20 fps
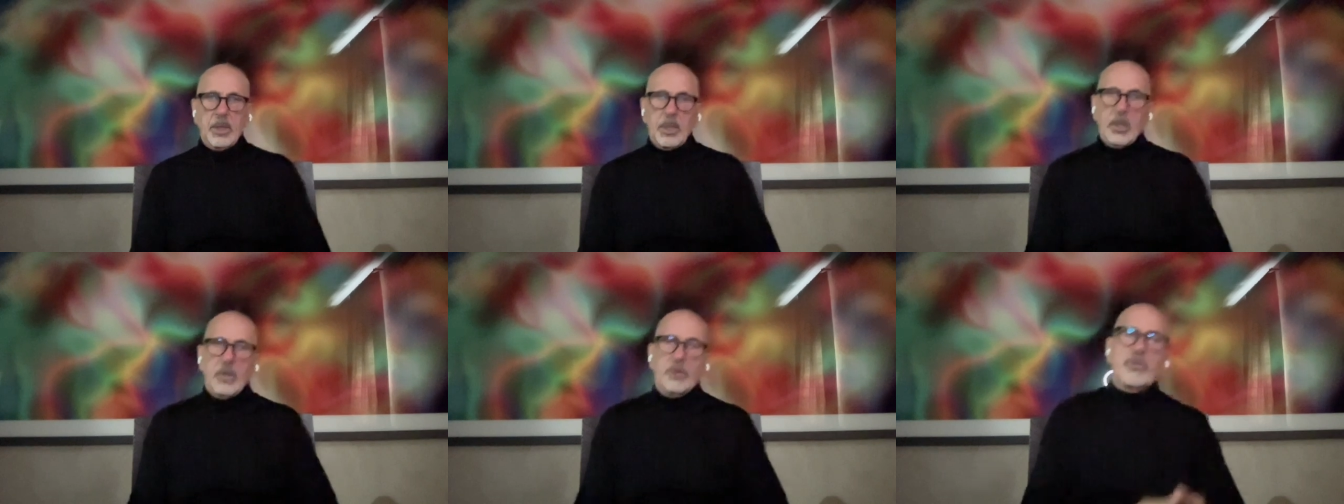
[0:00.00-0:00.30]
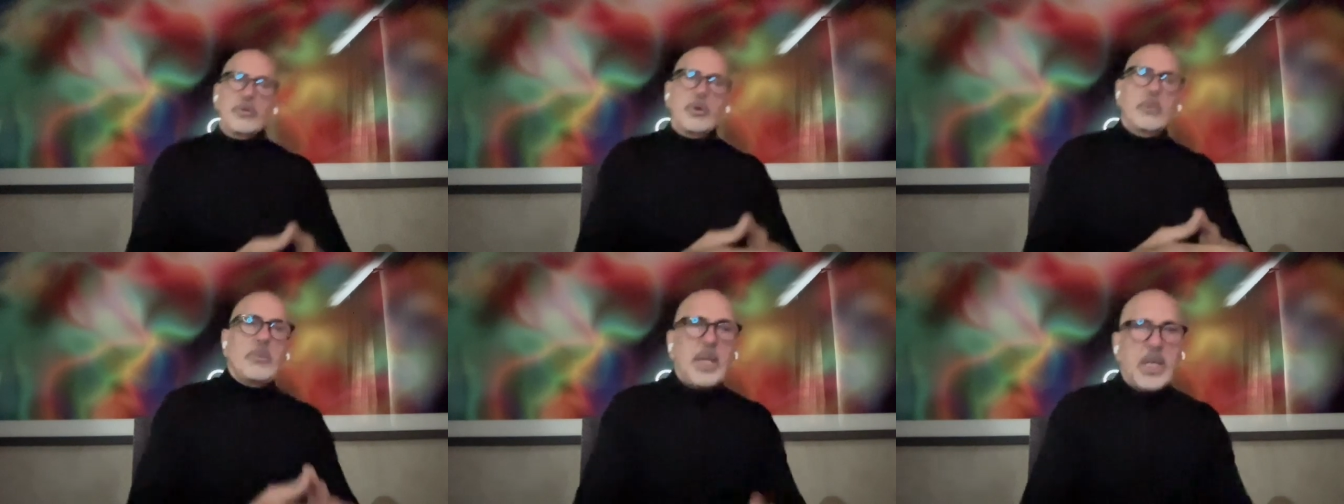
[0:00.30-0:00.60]

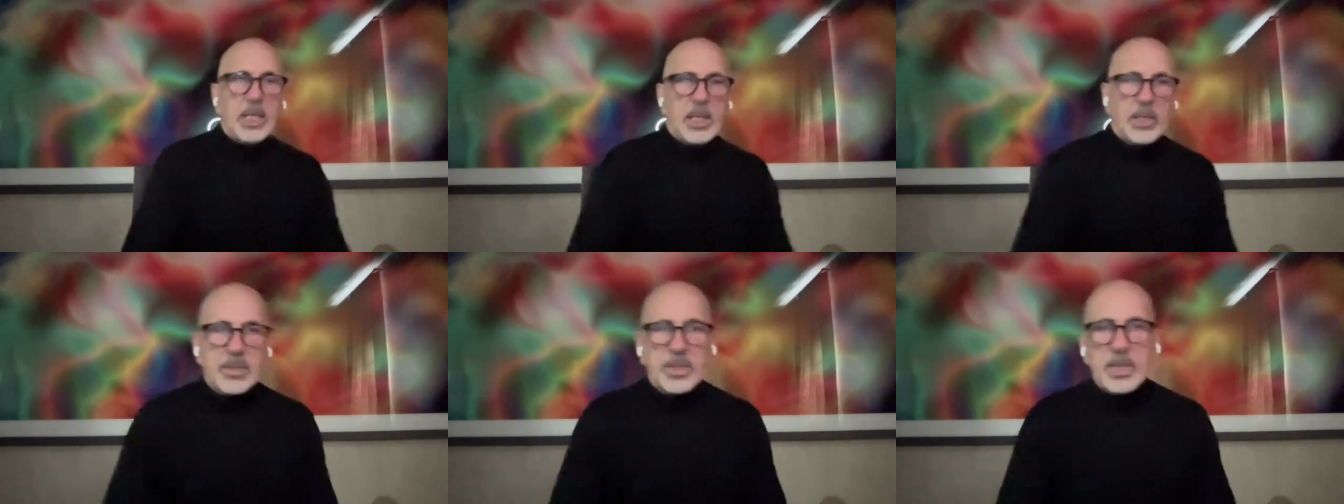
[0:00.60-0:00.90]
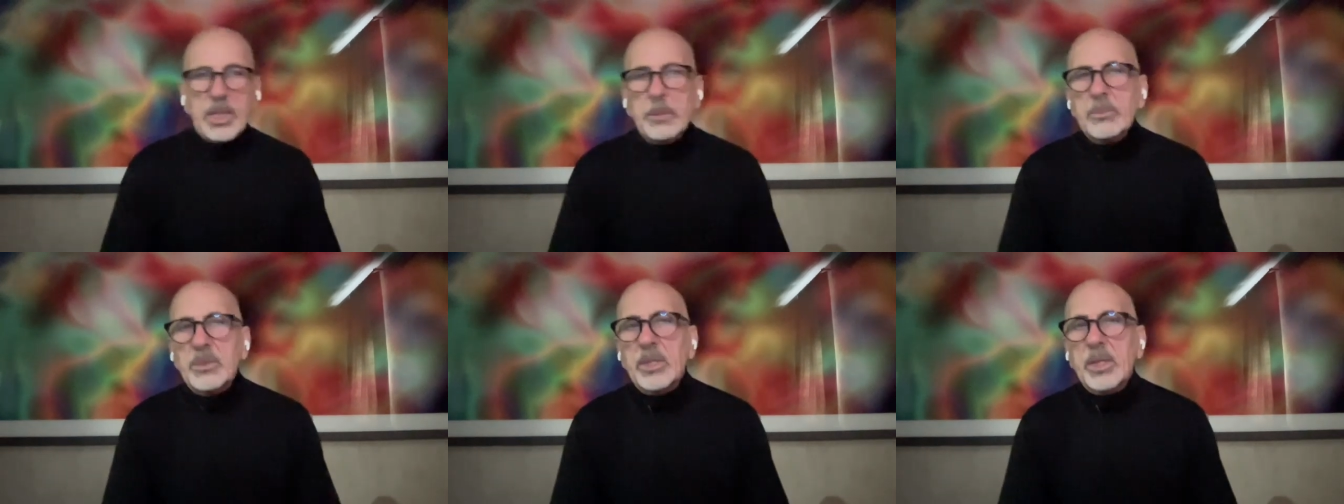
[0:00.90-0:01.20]
For me, it
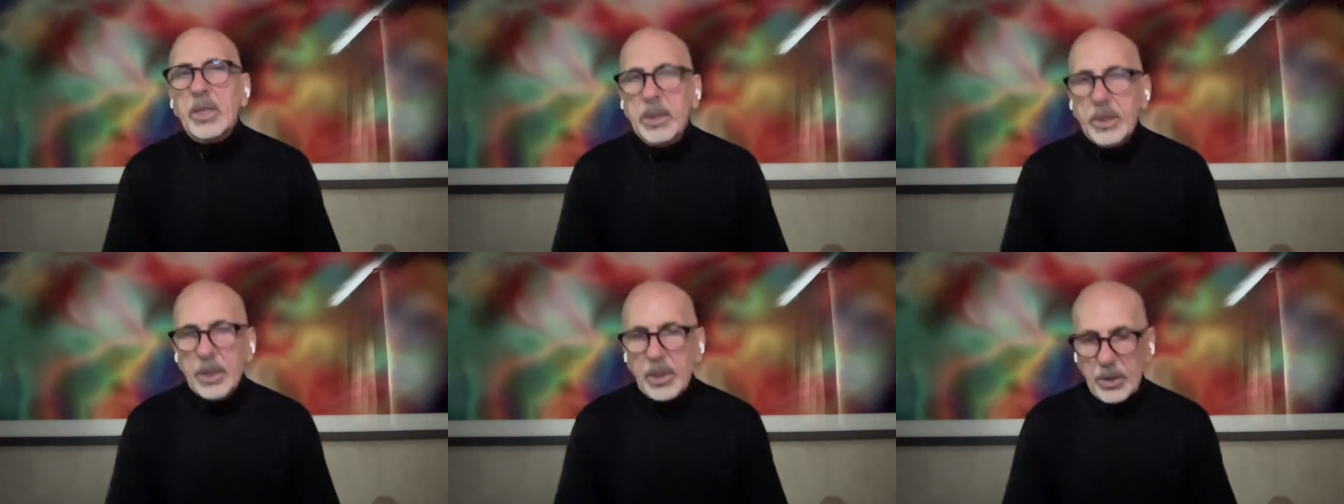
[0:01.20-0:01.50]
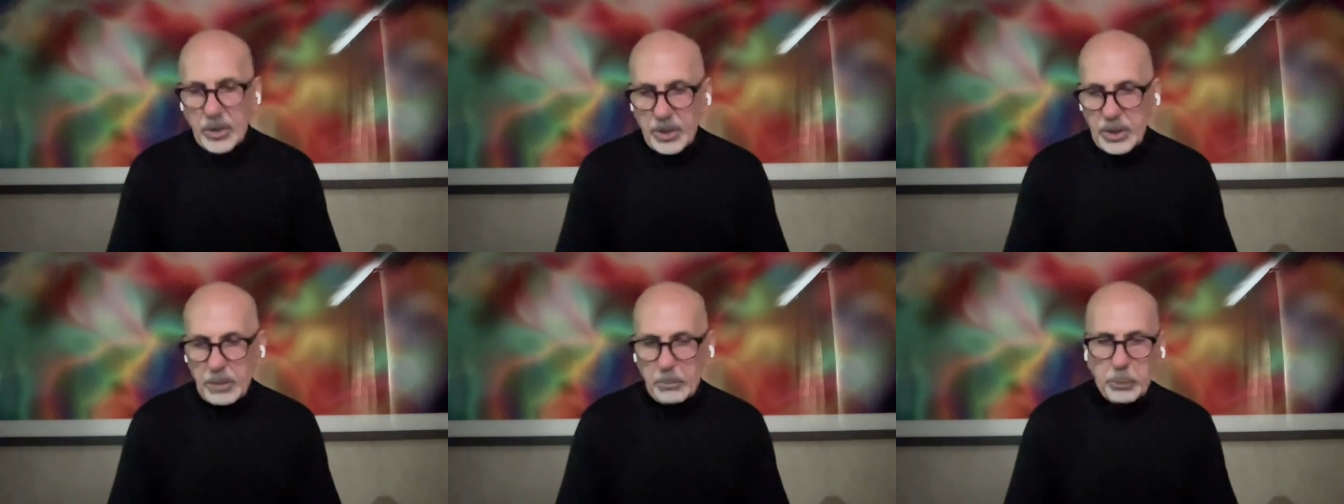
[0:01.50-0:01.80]
seems clear
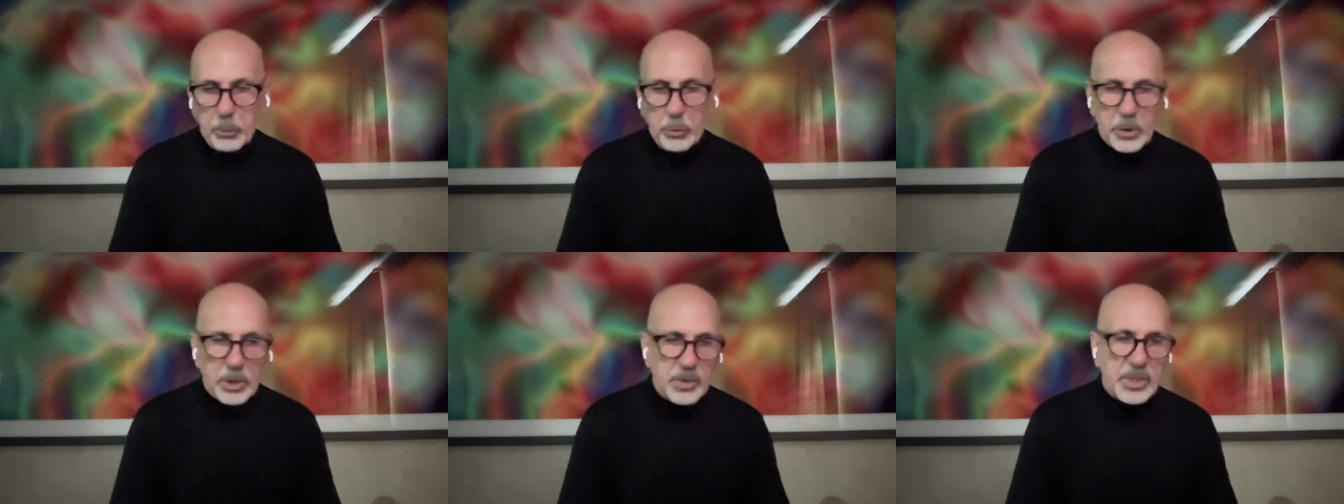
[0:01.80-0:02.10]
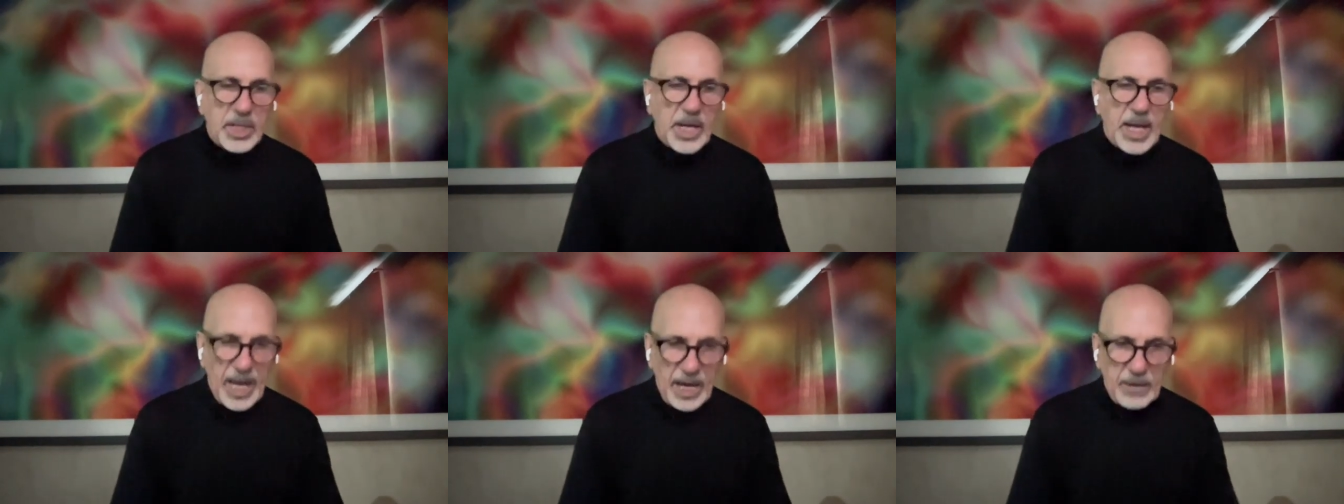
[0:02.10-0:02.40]
that boards
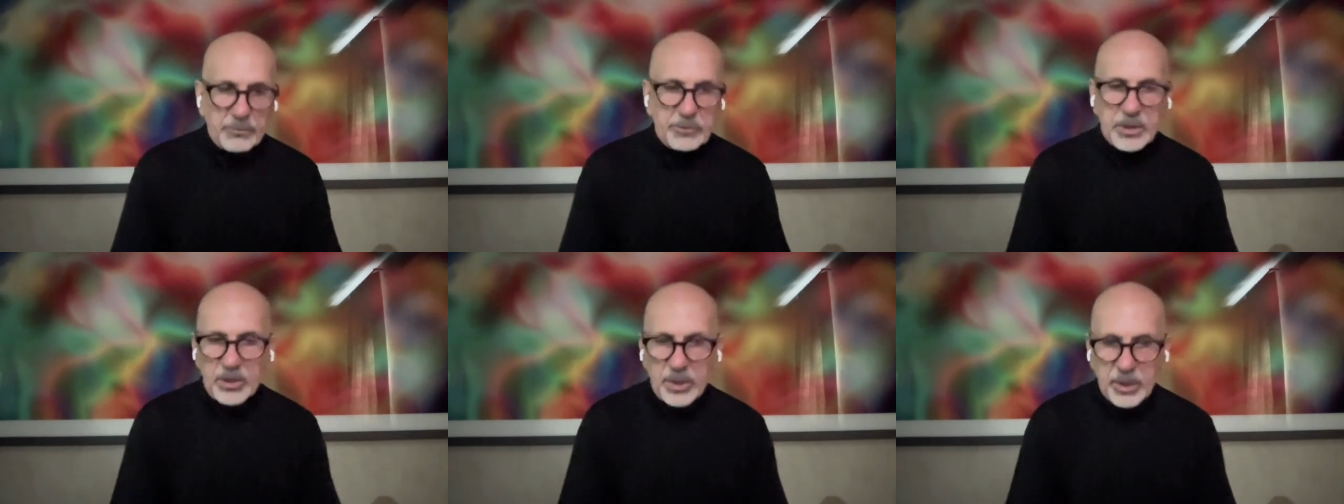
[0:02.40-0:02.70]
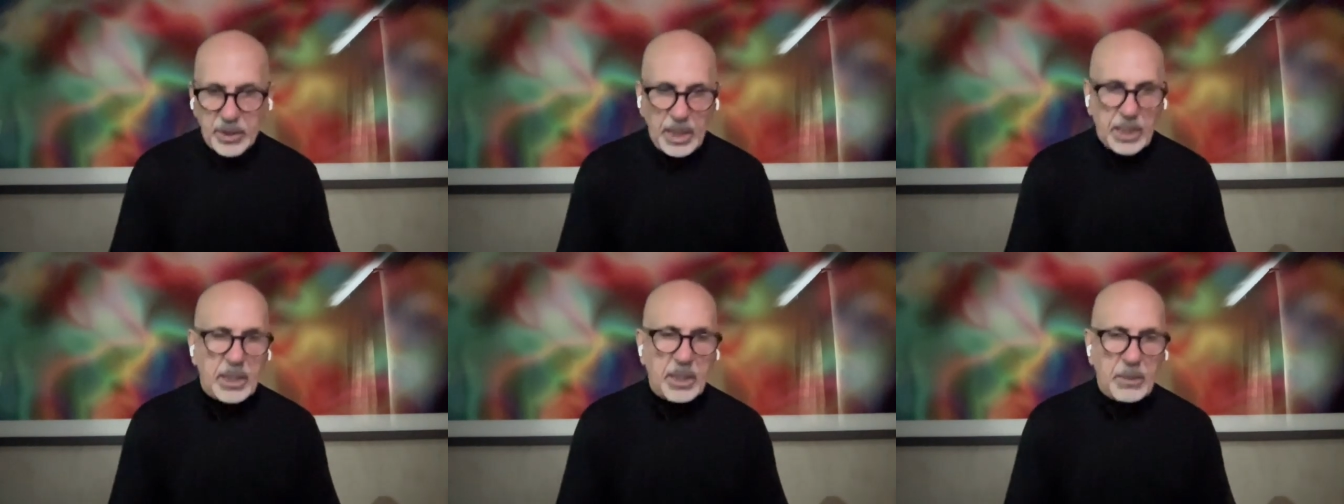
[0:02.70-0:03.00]
have to
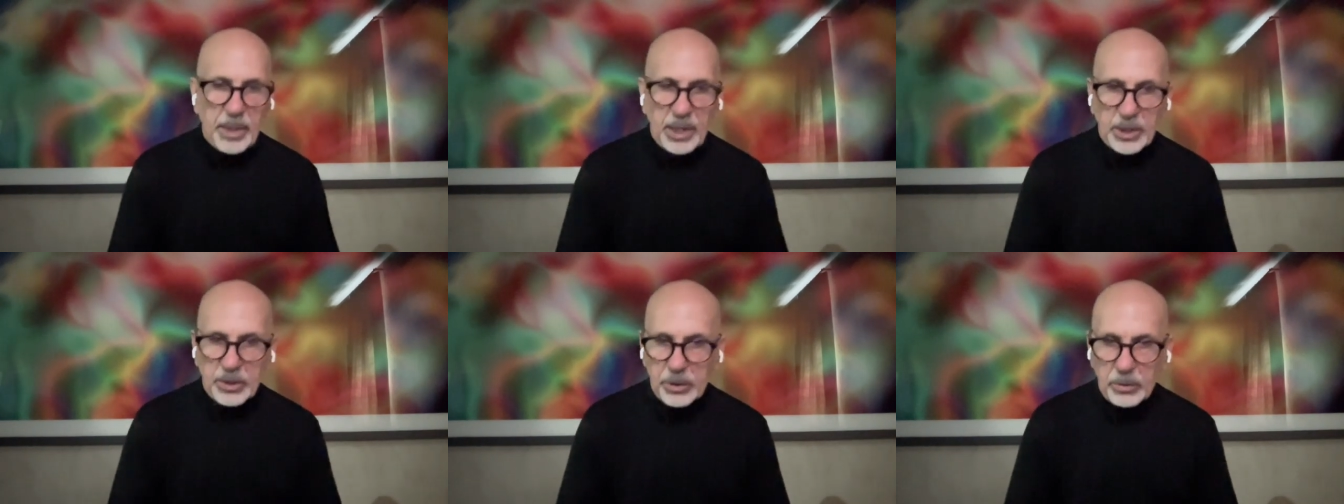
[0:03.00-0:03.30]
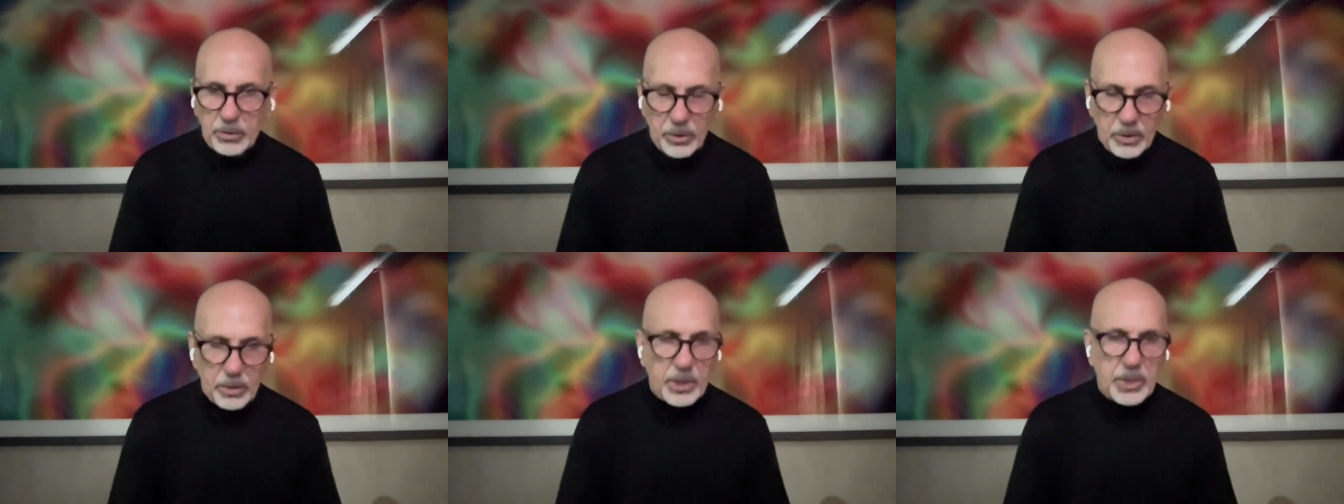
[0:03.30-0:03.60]
think about the
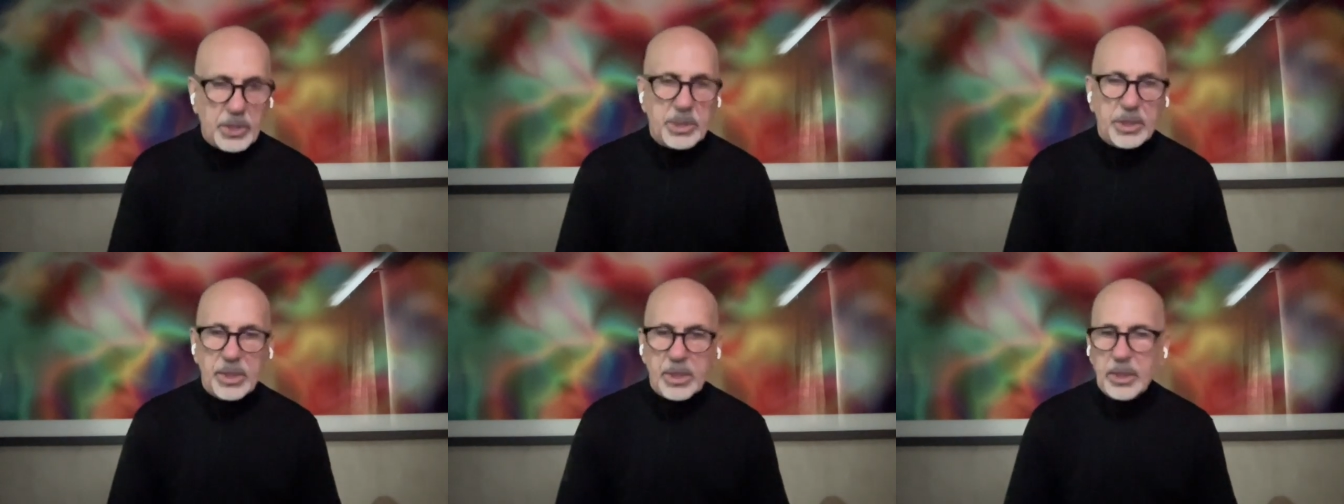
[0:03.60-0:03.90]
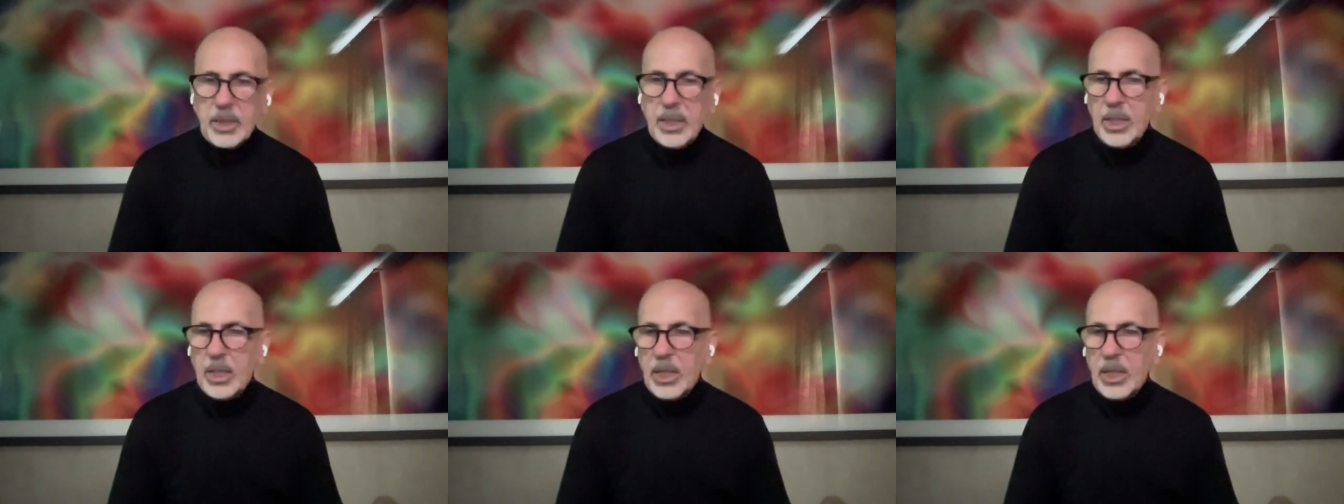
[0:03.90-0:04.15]
origin